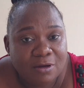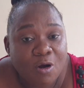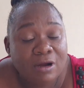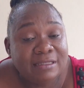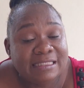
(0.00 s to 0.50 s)

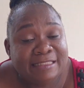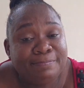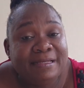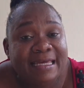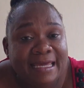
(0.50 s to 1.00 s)
or
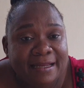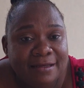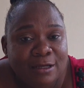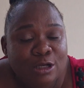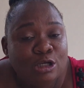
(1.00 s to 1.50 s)

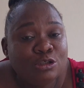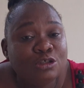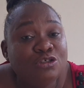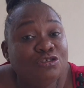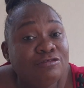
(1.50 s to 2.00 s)
displayed to
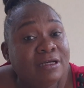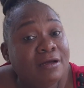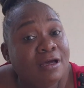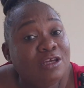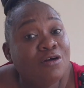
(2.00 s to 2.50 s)

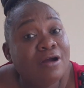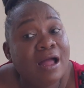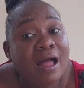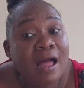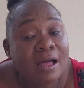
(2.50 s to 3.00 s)
trigger your
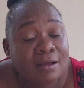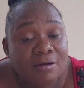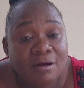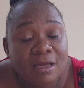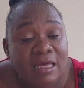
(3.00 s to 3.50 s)

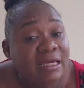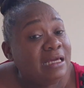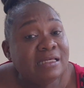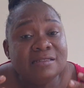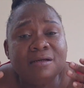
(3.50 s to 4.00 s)
anger
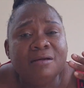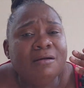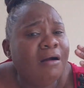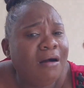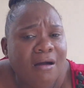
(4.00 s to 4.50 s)
is
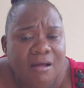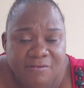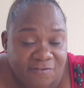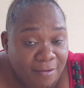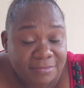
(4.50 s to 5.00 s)
gone
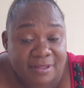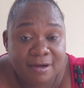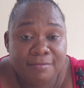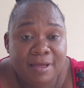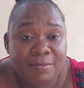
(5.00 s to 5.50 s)
from
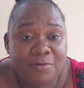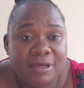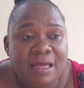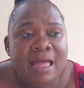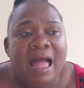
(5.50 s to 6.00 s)
their
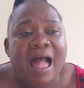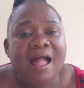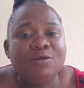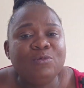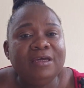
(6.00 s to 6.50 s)
memory.
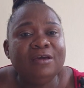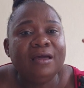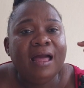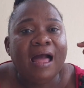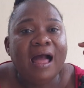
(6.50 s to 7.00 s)
And we
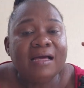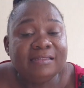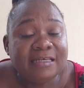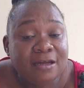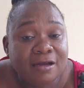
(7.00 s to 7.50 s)

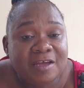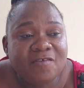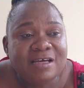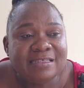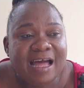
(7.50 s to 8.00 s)
as
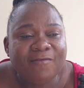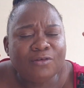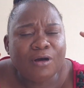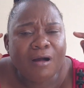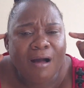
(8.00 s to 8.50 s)
caregivers have
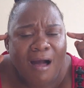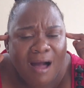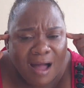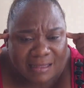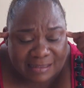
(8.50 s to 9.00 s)
to
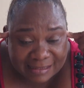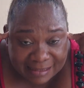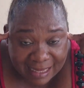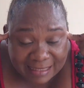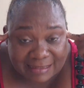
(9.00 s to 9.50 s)

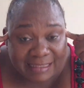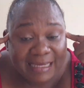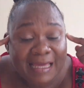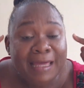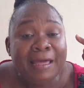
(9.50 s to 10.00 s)

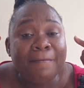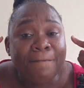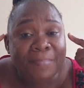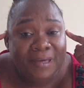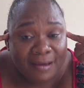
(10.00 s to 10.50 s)
constantly
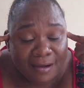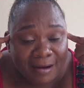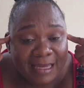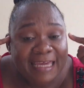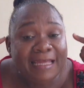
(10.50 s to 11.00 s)

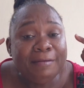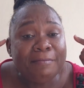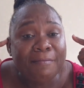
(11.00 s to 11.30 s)
bear in